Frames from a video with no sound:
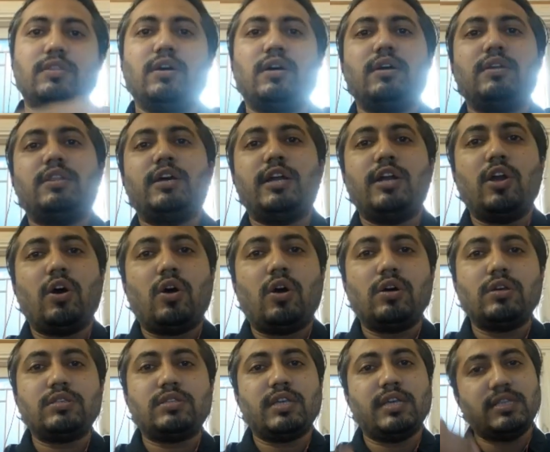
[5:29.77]
the
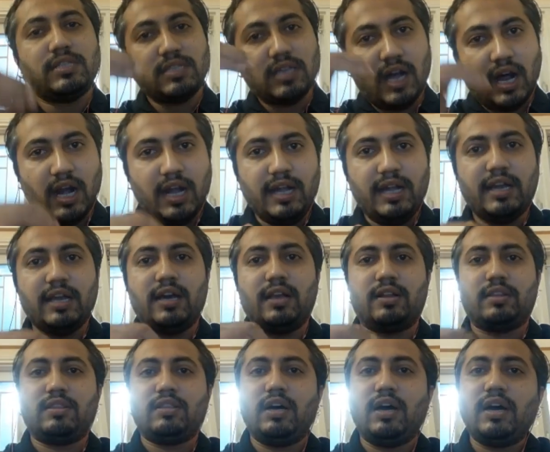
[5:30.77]
dog sits
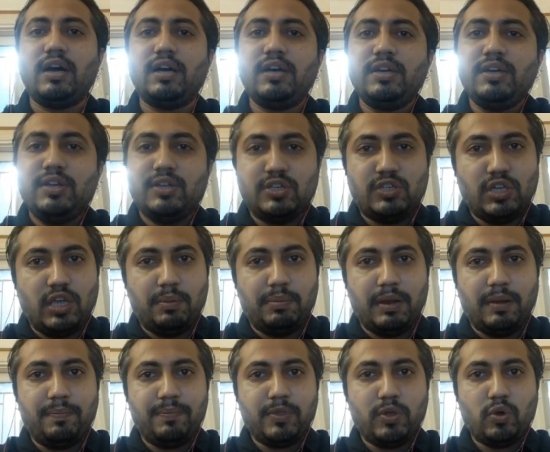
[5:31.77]
under the
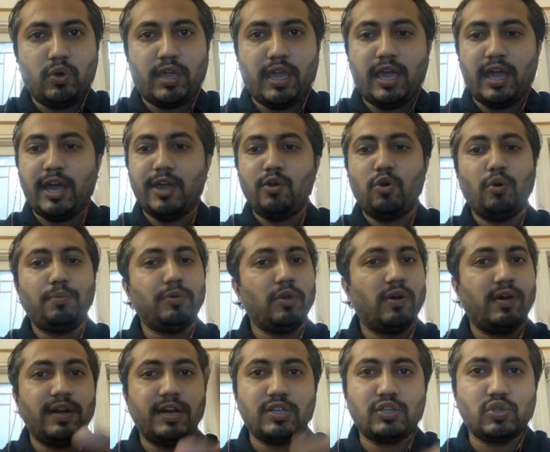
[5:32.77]
table. Okay, I hope
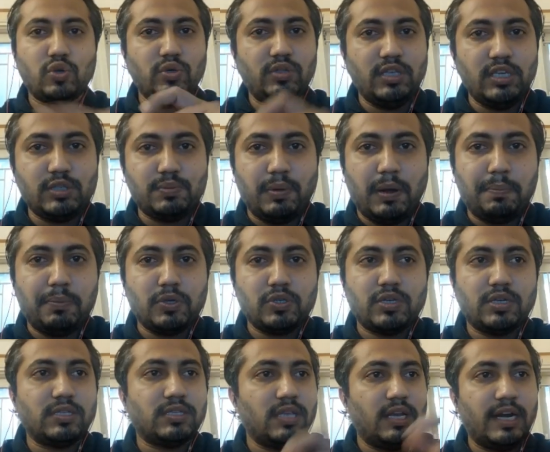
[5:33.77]
you understood these
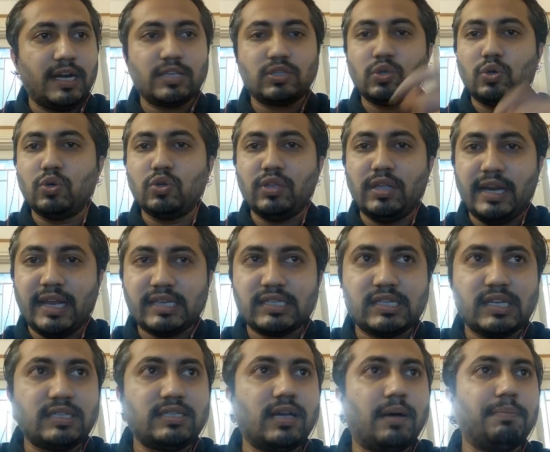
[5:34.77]
prepositions. Let us go to the
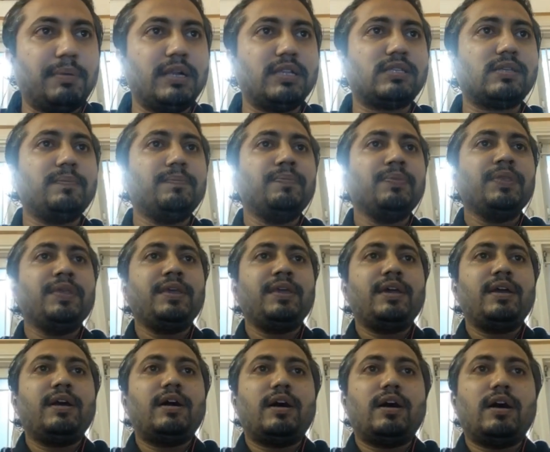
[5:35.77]
next examples.
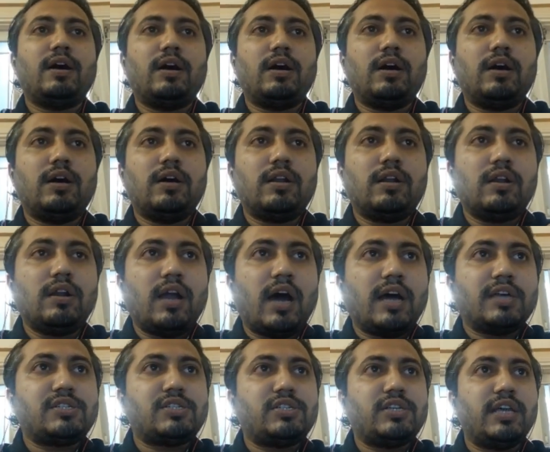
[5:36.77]

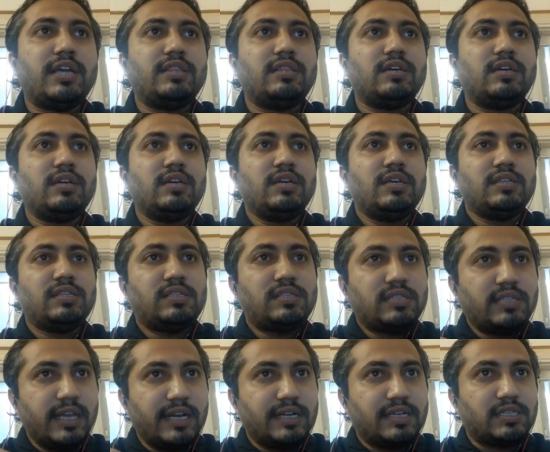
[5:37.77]
Rashid
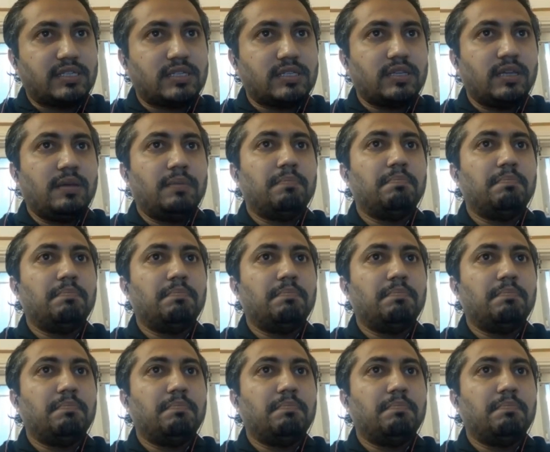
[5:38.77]
sits